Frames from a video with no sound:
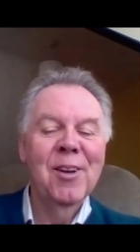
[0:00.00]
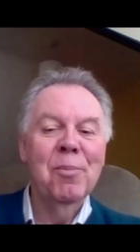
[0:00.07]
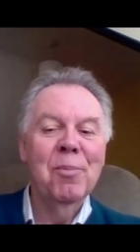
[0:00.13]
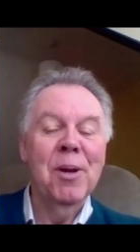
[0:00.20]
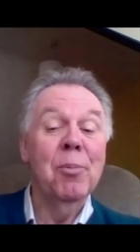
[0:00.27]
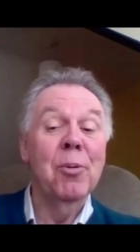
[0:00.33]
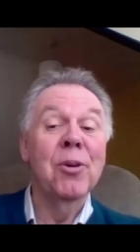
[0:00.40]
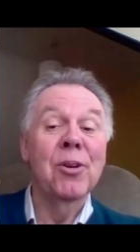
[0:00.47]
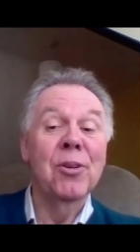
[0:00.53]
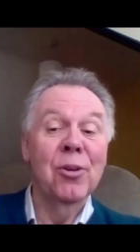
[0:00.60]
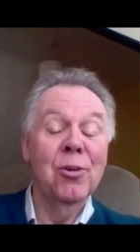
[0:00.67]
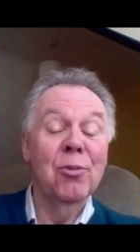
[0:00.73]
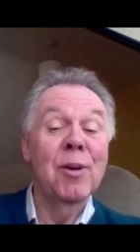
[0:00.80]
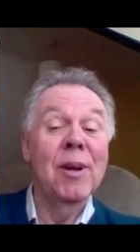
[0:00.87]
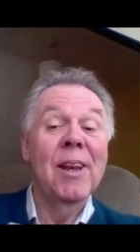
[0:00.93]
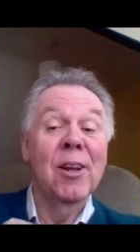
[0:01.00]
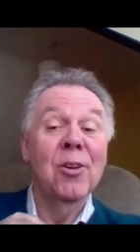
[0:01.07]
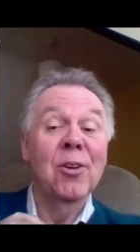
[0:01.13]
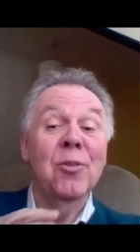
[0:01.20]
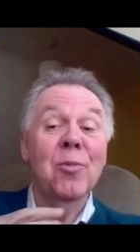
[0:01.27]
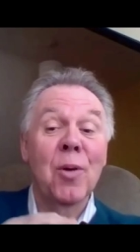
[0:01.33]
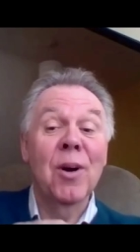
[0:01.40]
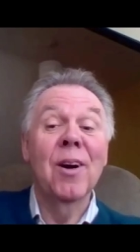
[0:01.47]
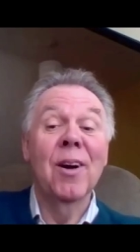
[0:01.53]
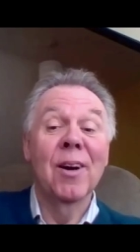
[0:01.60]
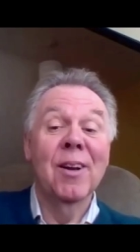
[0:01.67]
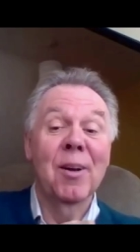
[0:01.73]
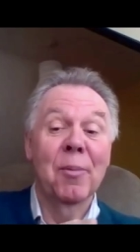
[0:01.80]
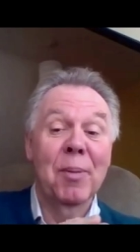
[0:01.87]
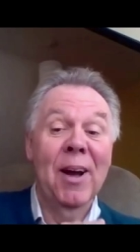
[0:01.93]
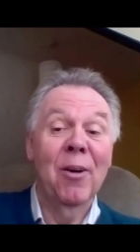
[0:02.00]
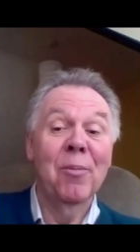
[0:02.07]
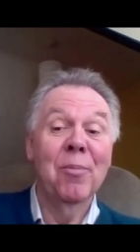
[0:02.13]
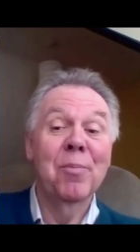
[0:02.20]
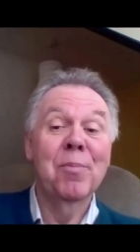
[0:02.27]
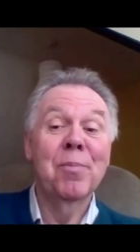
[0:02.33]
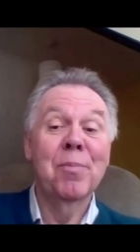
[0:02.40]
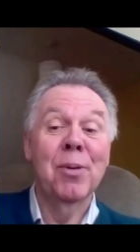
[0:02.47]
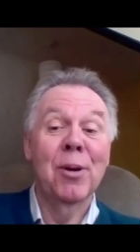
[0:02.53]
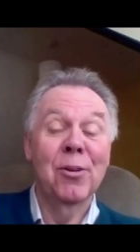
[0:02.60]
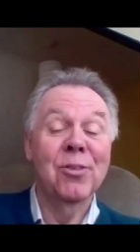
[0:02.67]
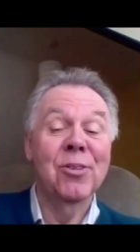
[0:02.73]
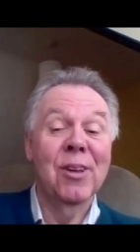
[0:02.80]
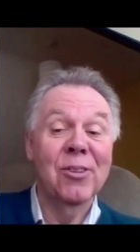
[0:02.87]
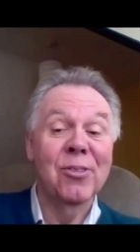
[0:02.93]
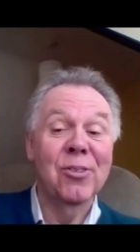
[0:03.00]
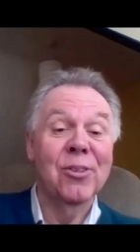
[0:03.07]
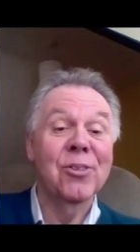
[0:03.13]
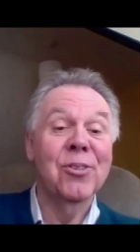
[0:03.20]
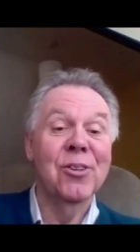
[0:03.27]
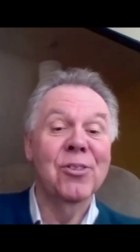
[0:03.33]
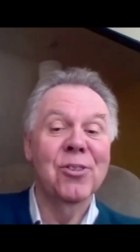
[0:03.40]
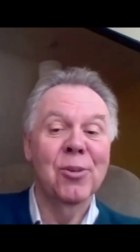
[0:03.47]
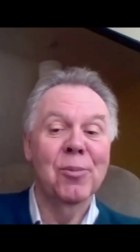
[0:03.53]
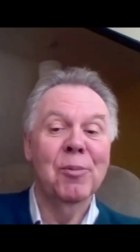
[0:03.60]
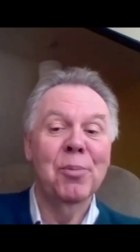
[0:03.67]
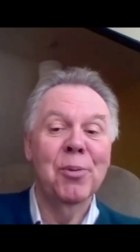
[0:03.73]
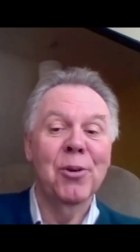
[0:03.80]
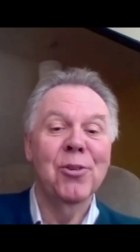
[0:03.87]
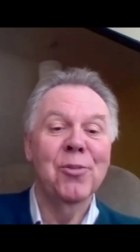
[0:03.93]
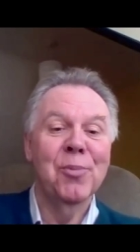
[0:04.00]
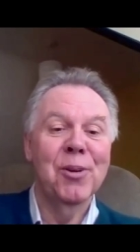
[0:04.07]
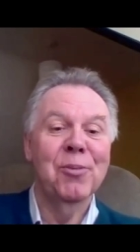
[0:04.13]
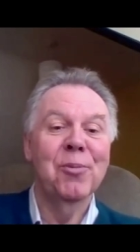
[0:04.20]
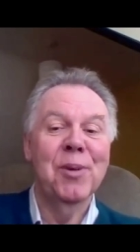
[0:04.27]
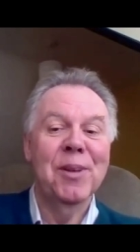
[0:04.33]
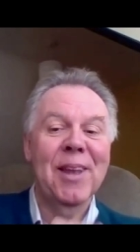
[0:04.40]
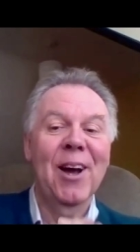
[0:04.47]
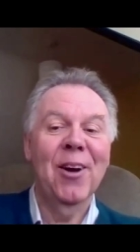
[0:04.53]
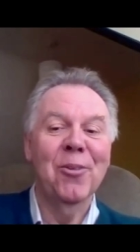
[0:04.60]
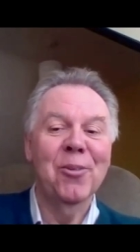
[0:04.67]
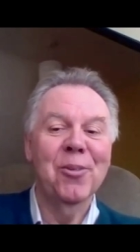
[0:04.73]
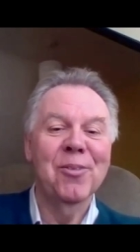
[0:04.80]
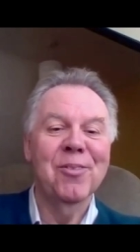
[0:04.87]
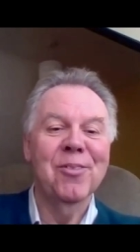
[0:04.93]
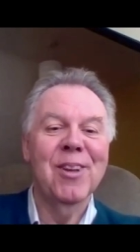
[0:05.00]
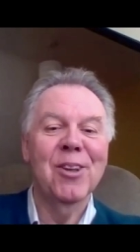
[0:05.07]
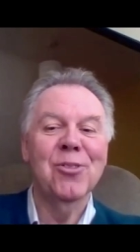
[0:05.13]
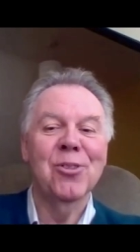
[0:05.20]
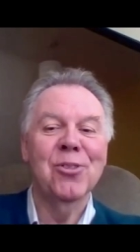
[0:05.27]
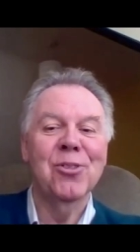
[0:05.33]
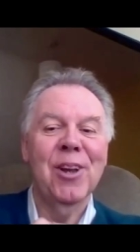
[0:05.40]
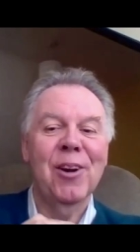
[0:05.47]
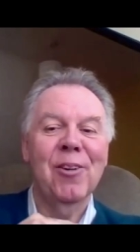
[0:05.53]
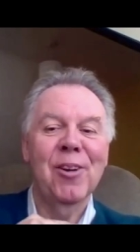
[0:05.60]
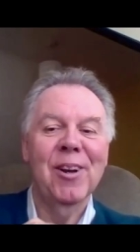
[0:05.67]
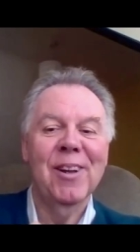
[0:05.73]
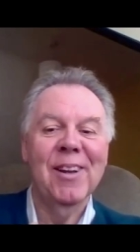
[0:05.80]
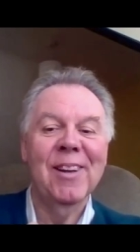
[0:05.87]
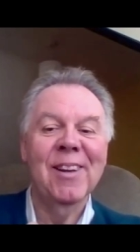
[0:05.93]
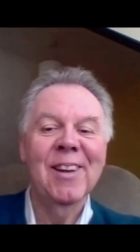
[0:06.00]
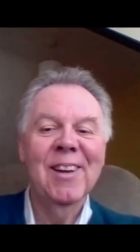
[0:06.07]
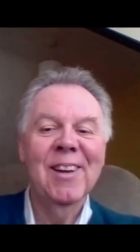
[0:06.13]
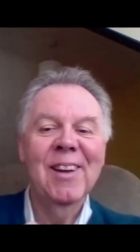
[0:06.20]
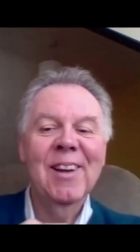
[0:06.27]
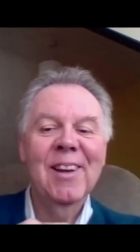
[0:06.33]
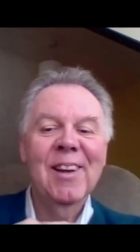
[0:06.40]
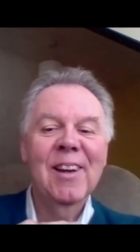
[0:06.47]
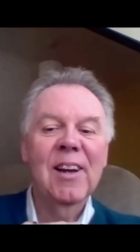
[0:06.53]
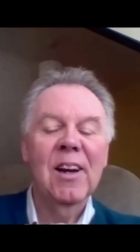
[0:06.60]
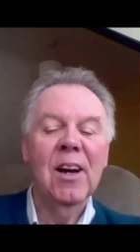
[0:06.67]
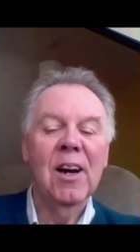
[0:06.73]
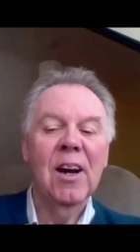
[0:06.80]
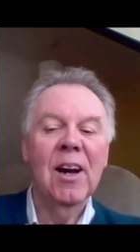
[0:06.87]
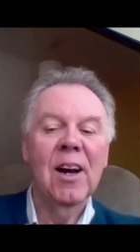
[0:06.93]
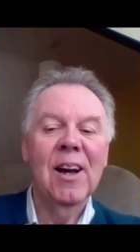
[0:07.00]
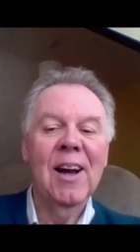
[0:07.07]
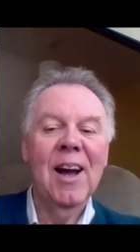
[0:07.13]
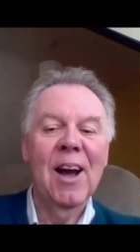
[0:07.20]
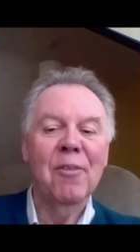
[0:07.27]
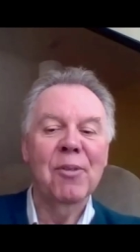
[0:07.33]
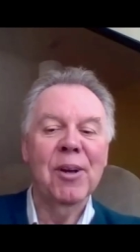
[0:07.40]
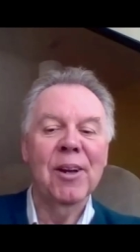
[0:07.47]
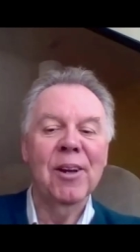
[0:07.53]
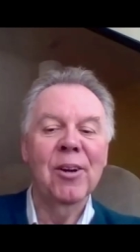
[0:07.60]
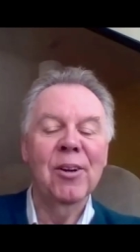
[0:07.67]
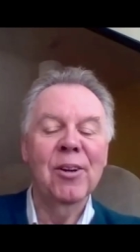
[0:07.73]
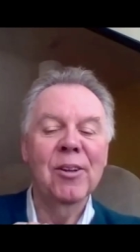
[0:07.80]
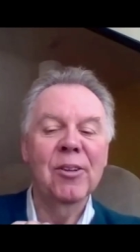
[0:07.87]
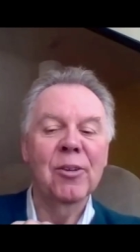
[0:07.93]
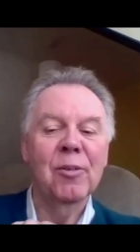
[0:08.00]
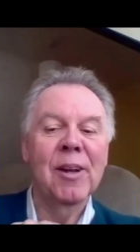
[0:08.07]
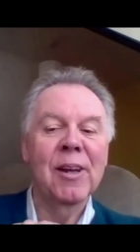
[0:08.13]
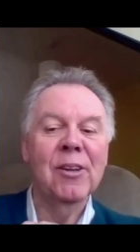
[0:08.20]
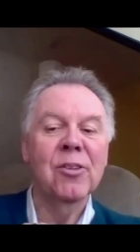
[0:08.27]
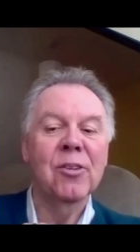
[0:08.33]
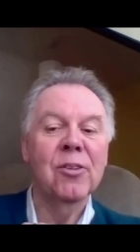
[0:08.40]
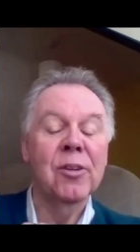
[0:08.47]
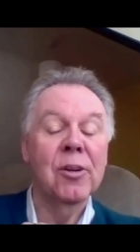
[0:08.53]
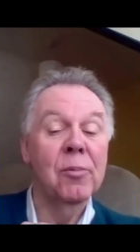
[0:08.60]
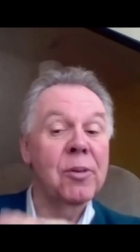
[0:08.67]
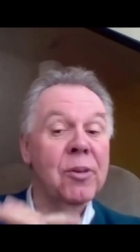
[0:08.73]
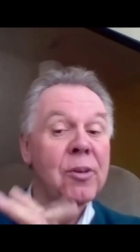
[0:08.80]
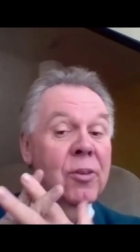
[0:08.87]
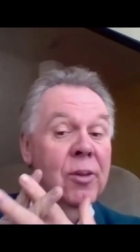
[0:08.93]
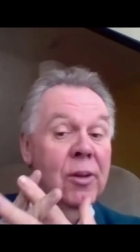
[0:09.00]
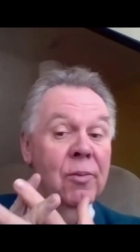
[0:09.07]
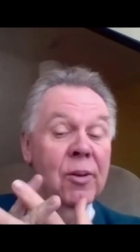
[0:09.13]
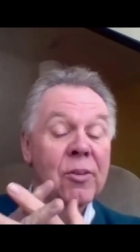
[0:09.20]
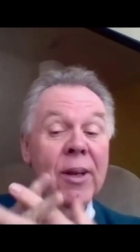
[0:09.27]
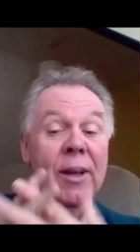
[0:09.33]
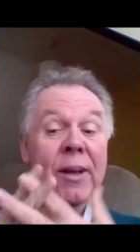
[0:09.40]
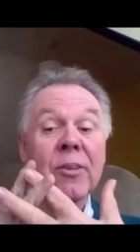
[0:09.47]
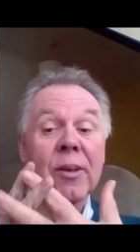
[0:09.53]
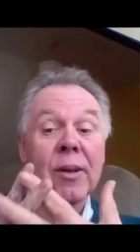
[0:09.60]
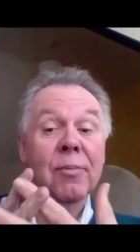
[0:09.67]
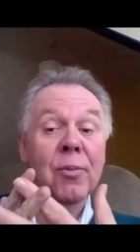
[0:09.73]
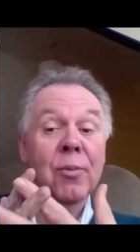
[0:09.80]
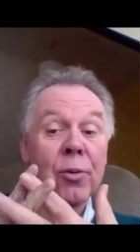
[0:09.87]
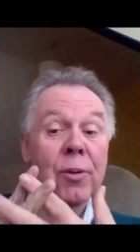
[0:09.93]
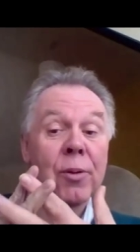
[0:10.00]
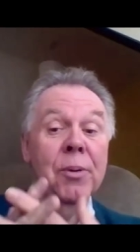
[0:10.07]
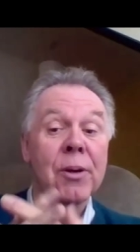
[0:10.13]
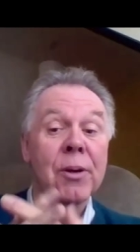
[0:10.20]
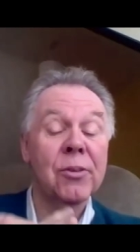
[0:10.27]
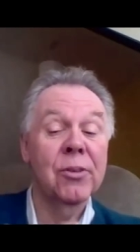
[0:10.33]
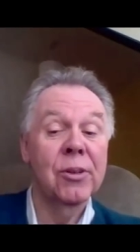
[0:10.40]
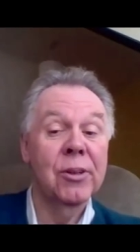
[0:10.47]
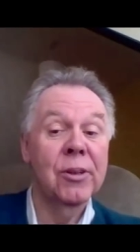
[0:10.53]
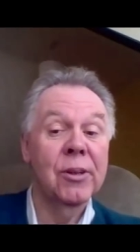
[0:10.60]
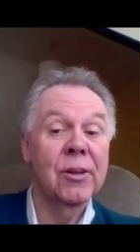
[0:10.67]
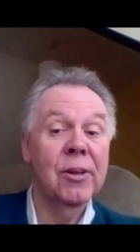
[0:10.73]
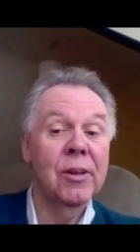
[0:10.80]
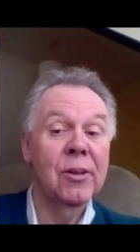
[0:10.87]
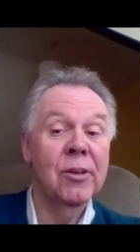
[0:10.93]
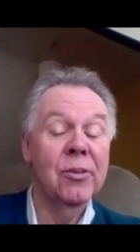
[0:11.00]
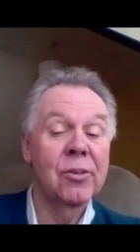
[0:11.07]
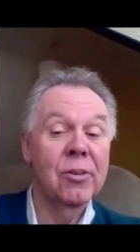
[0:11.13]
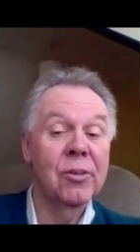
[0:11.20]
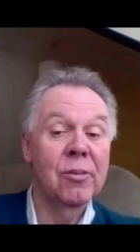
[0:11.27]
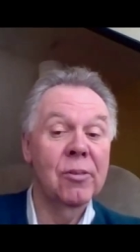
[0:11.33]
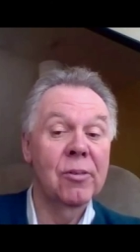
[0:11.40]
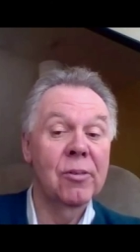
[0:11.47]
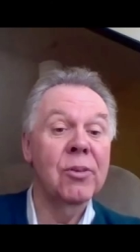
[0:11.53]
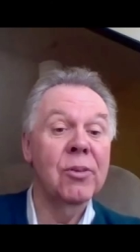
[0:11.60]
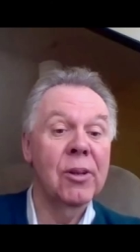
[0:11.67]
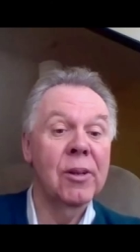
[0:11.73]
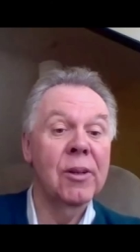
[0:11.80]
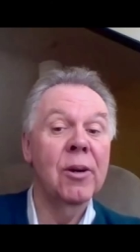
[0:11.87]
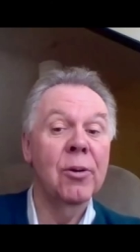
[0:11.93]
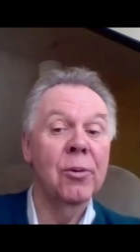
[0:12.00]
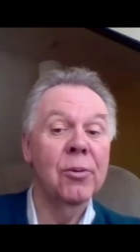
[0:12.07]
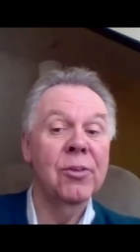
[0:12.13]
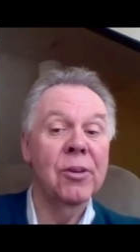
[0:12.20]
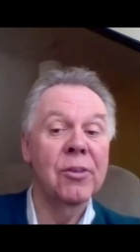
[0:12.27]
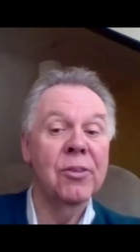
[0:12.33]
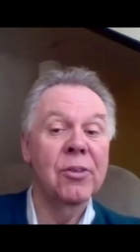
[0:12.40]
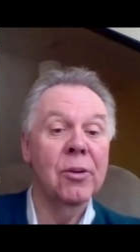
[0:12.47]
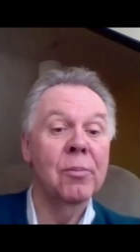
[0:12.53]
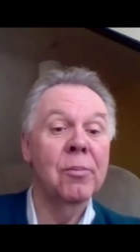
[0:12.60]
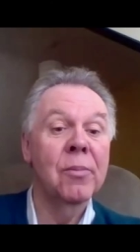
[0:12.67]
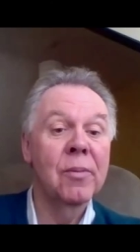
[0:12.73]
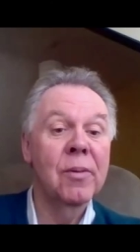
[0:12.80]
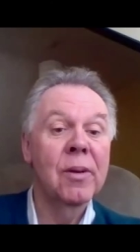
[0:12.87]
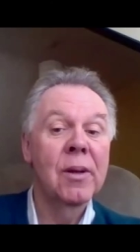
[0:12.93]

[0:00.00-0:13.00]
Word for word: people could do really good work about process and system improvement without necessarily uh, having the relationship with the chief executive or the person that is overseeing the whole system.